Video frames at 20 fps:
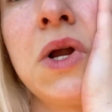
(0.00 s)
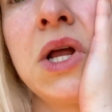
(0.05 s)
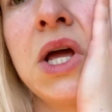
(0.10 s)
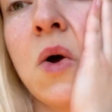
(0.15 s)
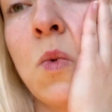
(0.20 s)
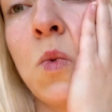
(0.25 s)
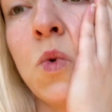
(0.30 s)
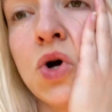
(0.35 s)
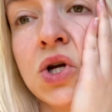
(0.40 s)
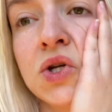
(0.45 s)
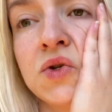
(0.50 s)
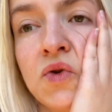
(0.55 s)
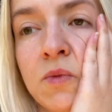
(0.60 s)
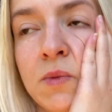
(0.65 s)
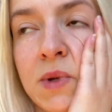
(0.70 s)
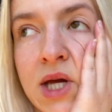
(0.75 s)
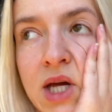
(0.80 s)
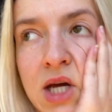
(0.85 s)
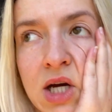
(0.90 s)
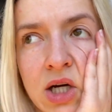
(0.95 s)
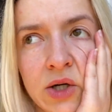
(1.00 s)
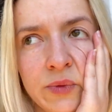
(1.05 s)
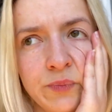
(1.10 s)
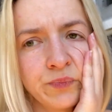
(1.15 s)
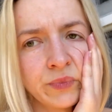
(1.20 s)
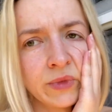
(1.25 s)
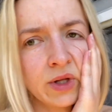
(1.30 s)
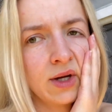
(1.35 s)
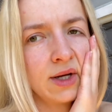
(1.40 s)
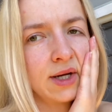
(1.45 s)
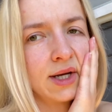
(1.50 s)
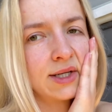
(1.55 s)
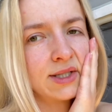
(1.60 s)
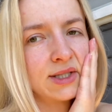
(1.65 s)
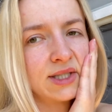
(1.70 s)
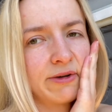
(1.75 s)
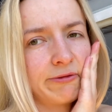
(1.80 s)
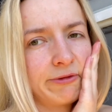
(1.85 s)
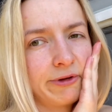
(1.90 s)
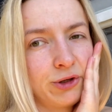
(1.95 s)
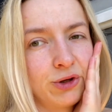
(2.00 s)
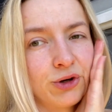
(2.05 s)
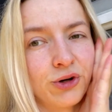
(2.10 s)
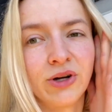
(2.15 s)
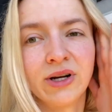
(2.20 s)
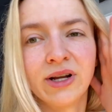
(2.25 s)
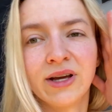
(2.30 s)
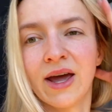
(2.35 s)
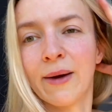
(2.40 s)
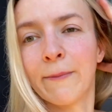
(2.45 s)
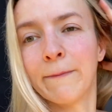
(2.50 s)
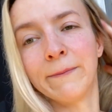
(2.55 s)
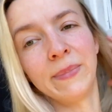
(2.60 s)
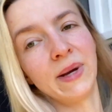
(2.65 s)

to get worse from here. It's definitely not going to get